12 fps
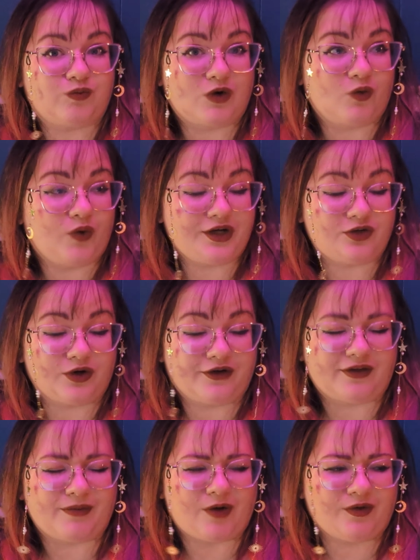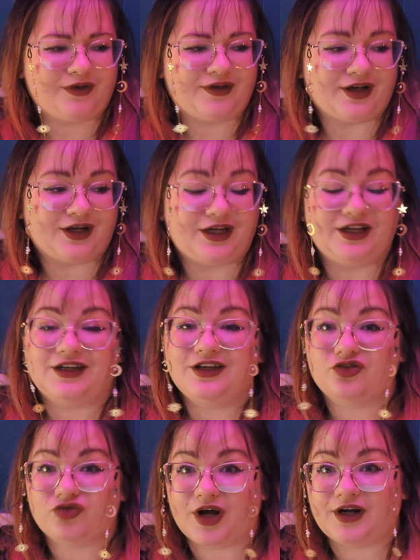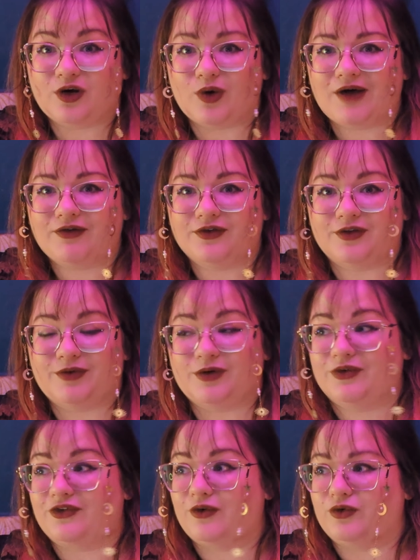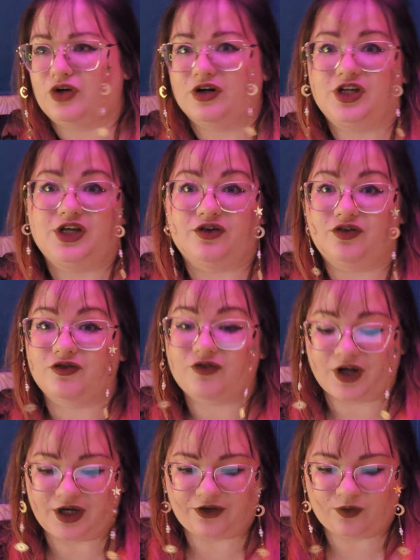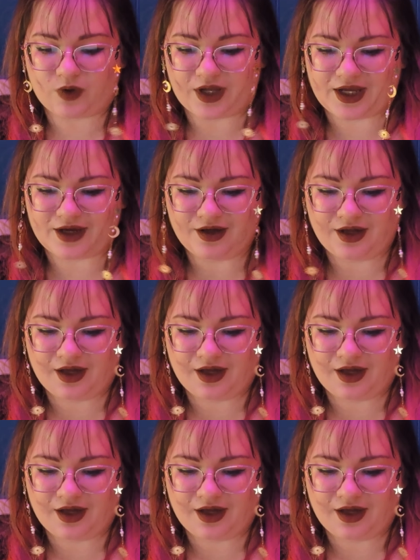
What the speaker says: went towards the mountains, and he did try to go after them, but it was so dark he couldn't find his way,